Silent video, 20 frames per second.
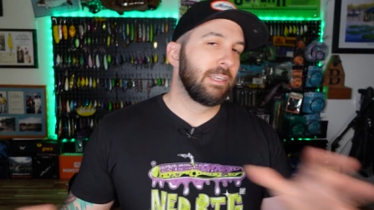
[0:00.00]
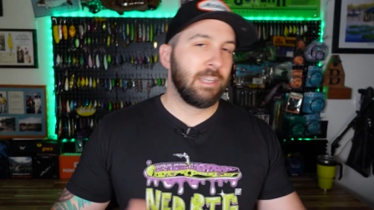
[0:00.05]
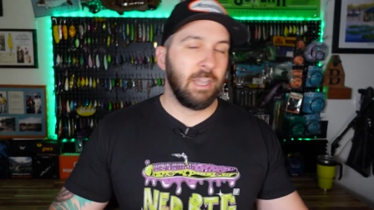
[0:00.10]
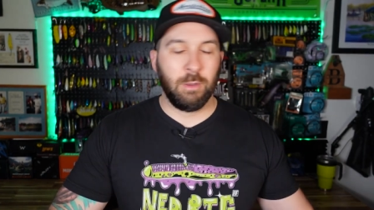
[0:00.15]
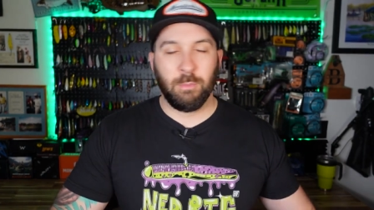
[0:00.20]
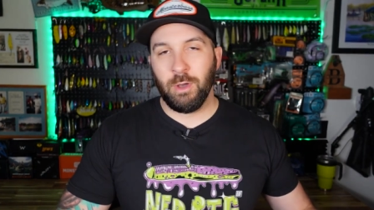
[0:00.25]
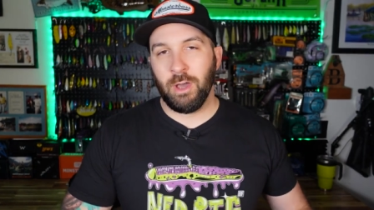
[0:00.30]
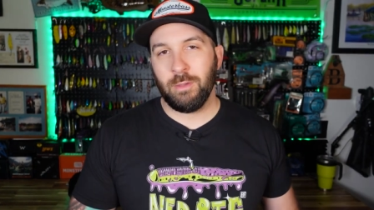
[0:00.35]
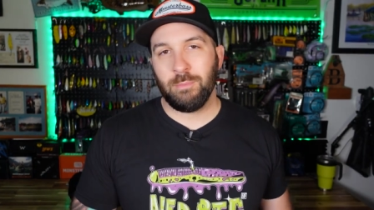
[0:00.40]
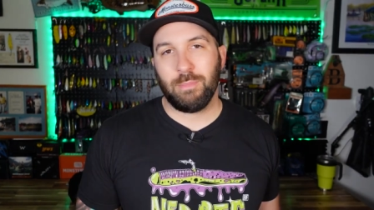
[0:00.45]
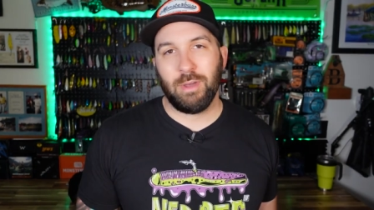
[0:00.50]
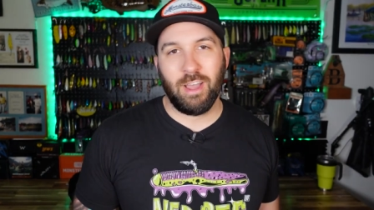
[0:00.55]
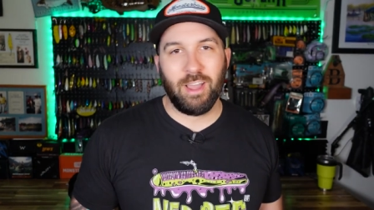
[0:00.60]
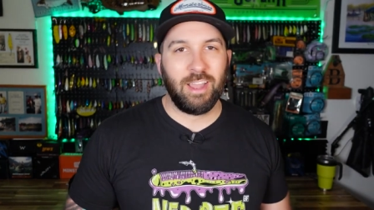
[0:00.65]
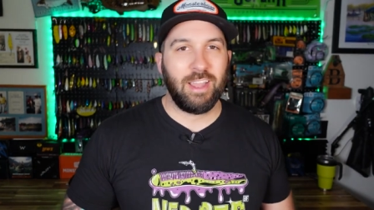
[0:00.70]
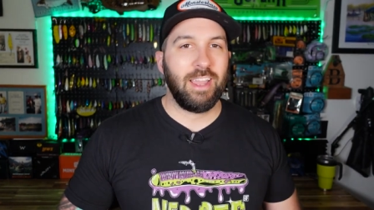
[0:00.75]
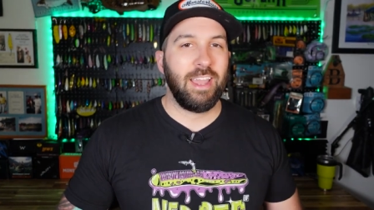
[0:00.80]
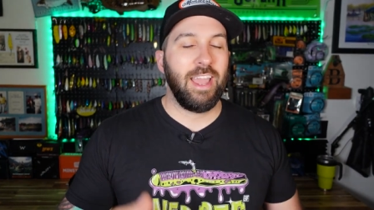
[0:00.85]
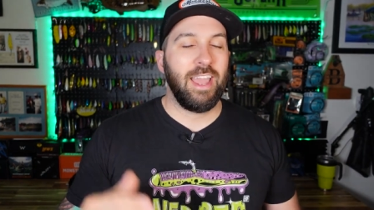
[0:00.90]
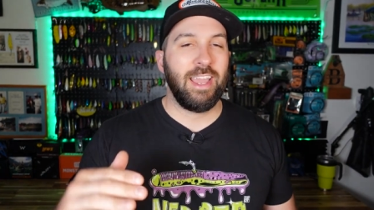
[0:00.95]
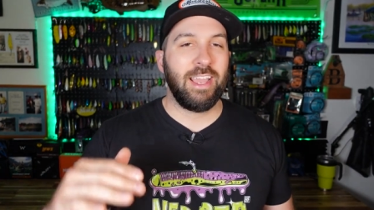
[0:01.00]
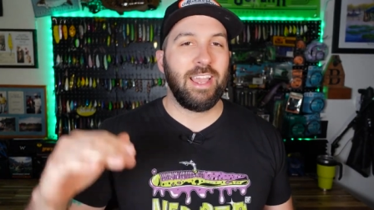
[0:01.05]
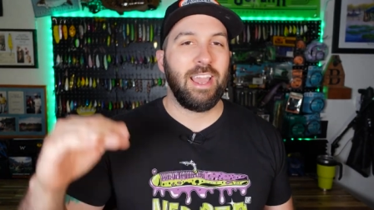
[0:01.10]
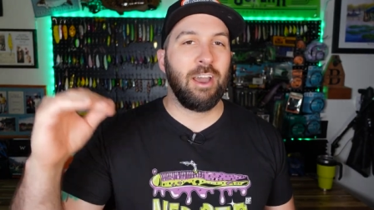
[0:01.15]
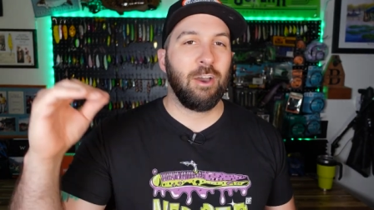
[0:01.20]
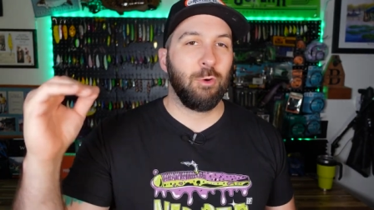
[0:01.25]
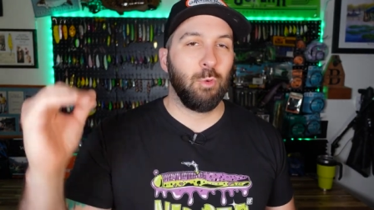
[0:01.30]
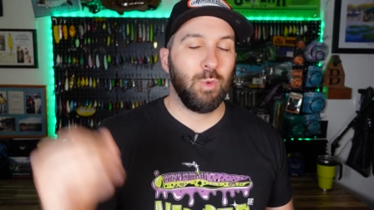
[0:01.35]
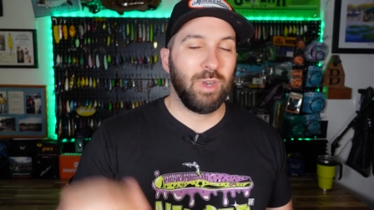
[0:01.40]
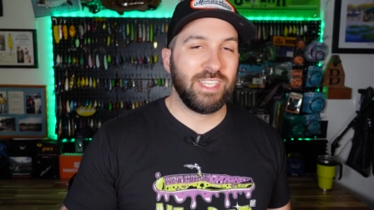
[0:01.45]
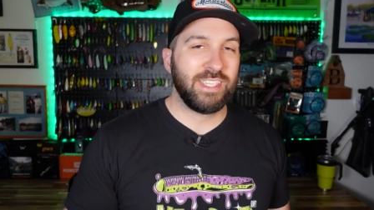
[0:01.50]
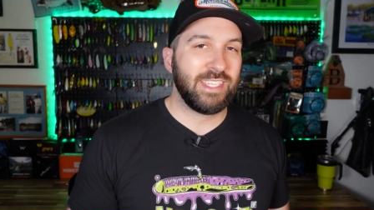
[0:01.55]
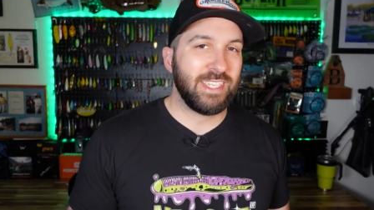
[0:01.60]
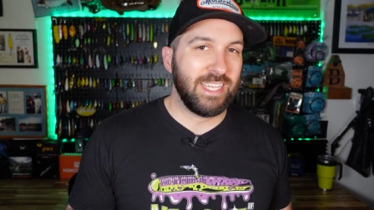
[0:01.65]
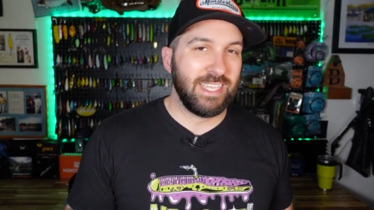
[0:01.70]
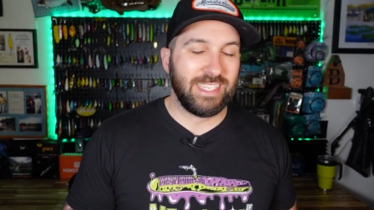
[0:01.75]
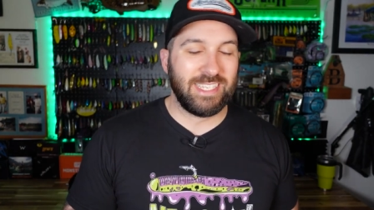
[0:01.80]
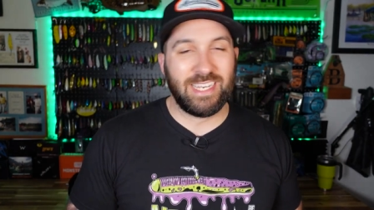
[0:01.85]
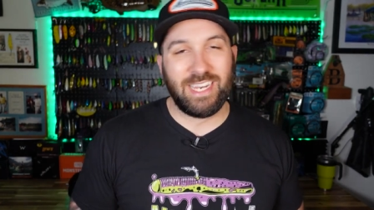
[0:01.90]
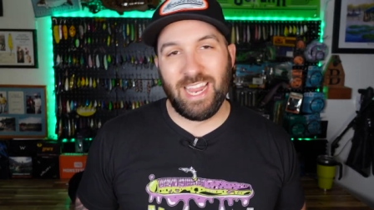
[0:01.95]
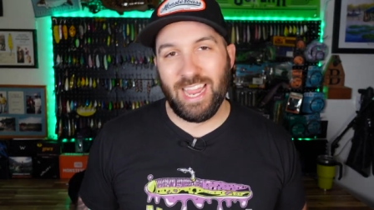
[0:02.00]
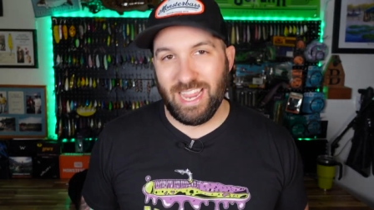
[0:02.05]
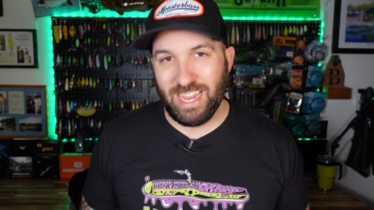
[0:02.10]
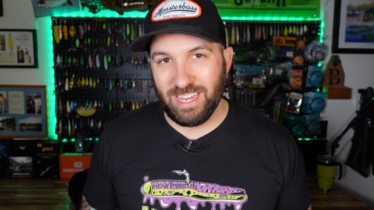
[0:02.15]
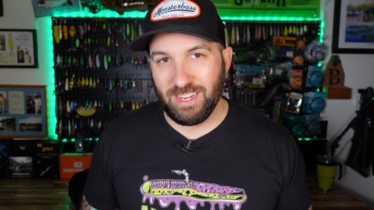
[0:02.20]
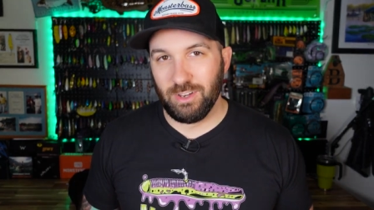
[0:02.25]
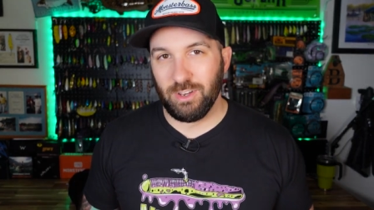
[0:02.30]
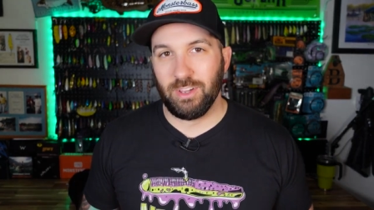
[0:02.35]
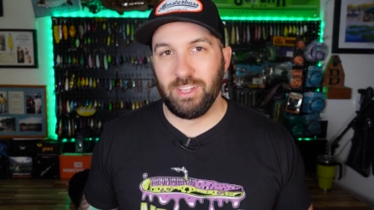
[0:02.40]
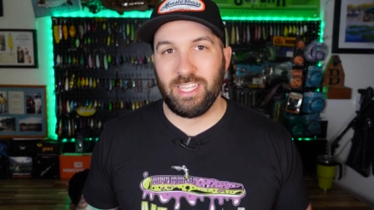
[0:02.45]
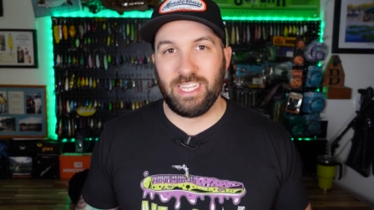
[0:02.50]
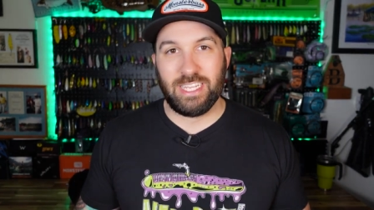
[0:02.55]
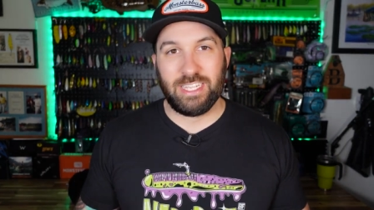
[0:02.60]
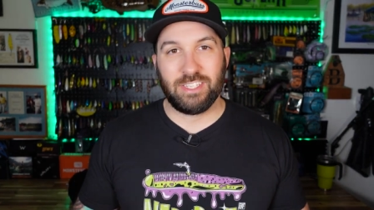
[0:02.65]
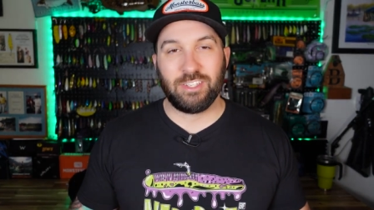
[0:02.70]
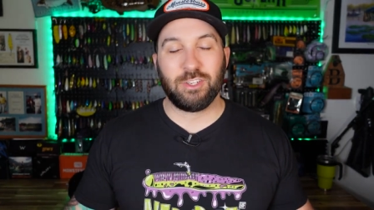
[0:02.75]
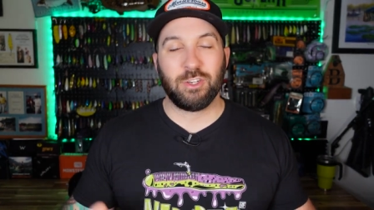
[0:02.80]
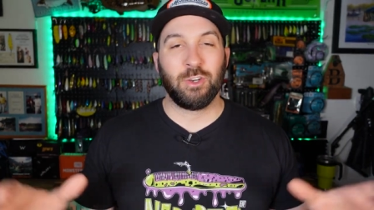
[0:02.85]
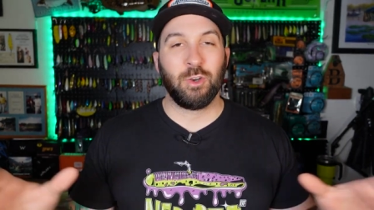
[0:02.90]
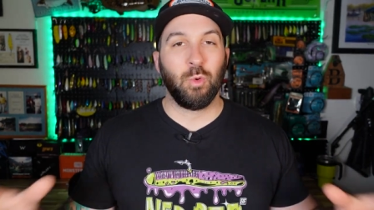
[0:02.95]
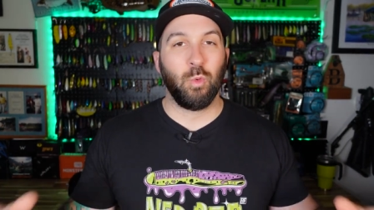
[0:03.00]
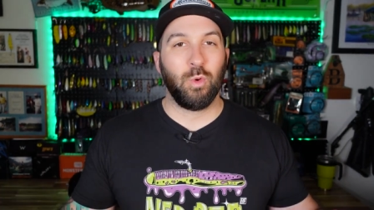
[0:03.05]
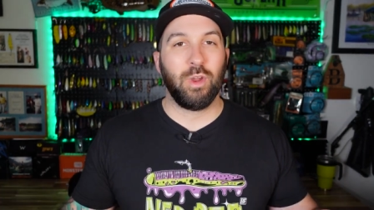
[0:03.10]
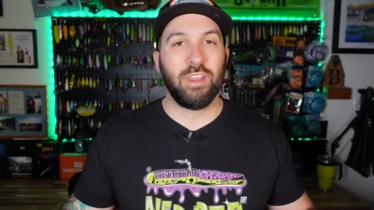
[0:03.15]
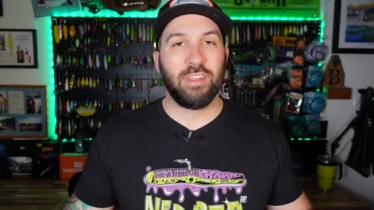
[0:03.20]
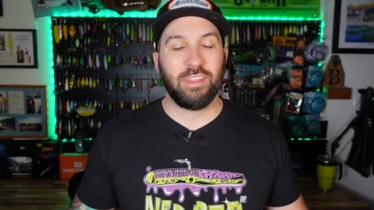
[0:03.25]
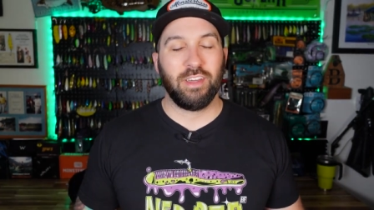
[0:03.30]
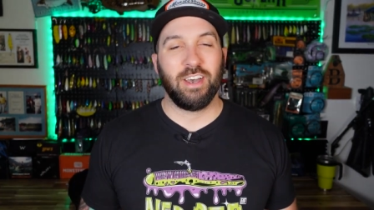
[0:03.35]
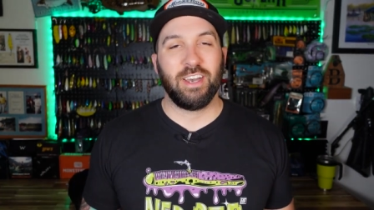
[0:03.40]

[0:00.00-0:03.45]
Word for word: come on by, hang out Wednesdays at 8. Eastern with